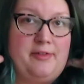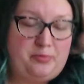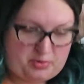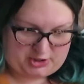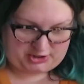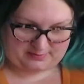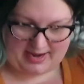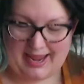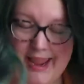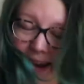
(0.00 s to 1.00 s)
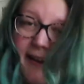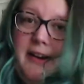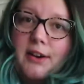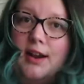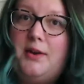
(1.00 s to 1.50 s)
I've brushed my
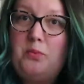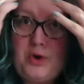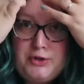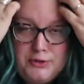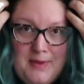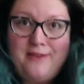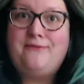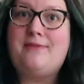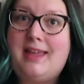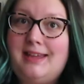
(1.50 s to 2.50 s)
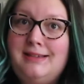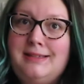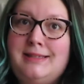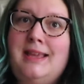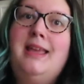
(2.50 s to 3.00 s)
hair and washed my
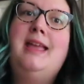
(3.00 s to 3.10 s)
face